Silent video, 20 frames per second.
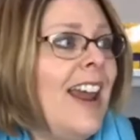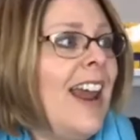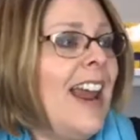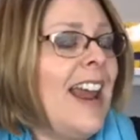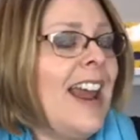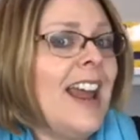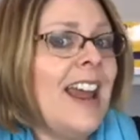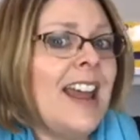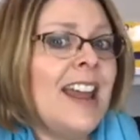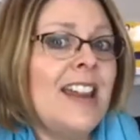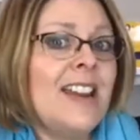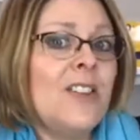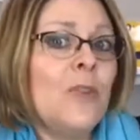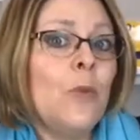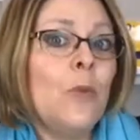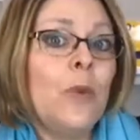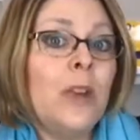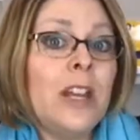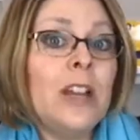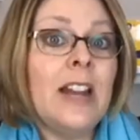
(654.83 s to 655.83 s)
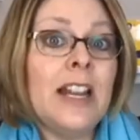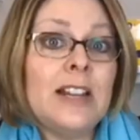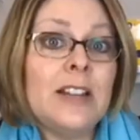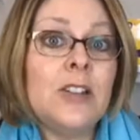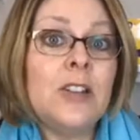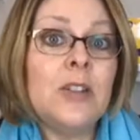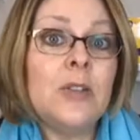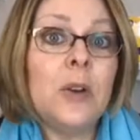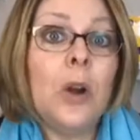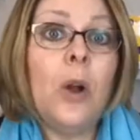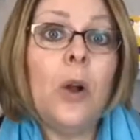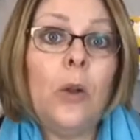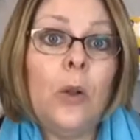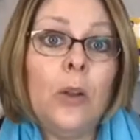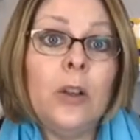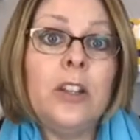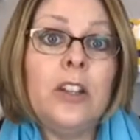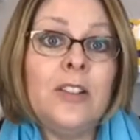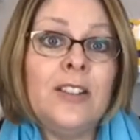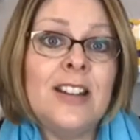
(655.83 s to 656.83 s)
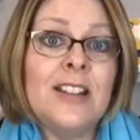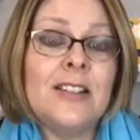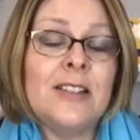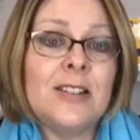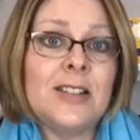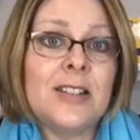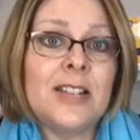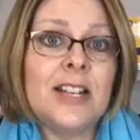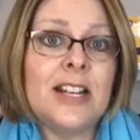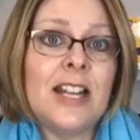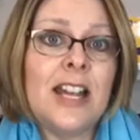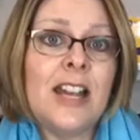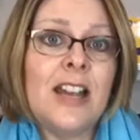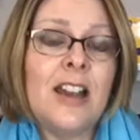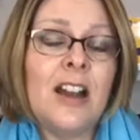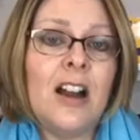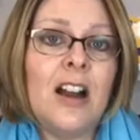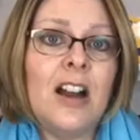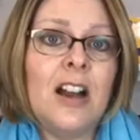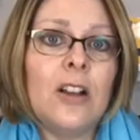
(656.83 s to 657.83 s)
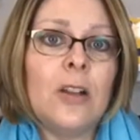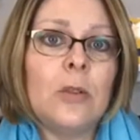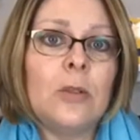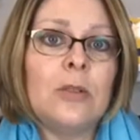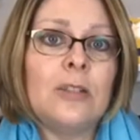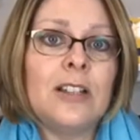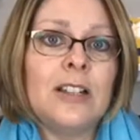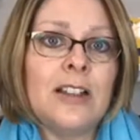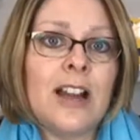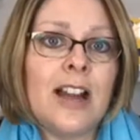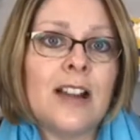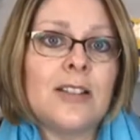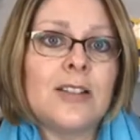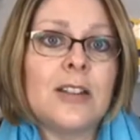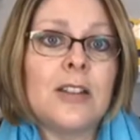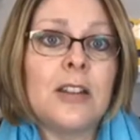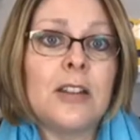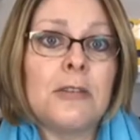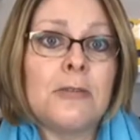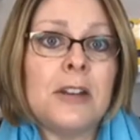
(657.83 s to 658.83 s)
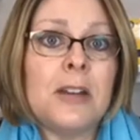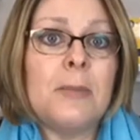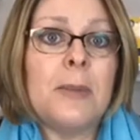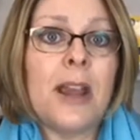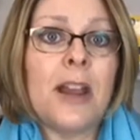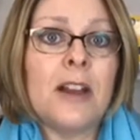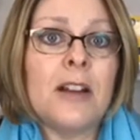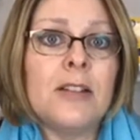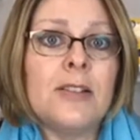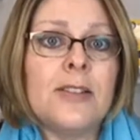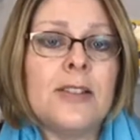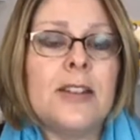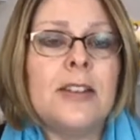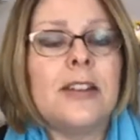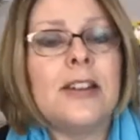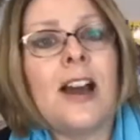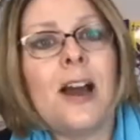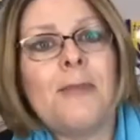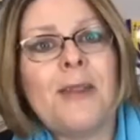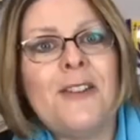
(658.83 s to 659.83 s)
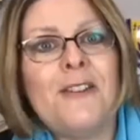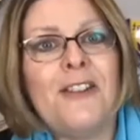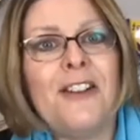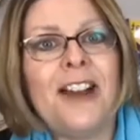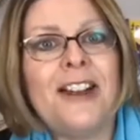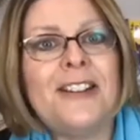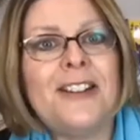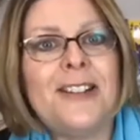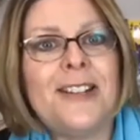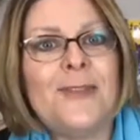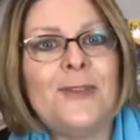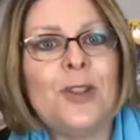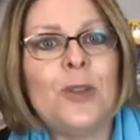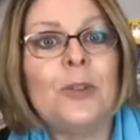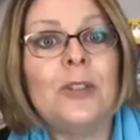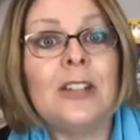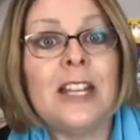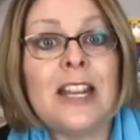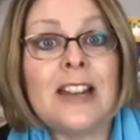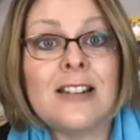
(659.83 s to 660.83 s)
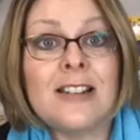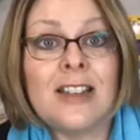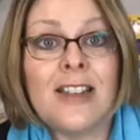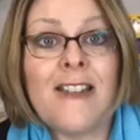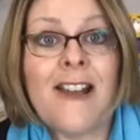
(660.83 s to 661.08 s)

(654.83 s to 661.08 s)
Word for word: And we like to do a whole unit study on Goldilocks and the Three Bears. And Tom, I forgot to give you a link to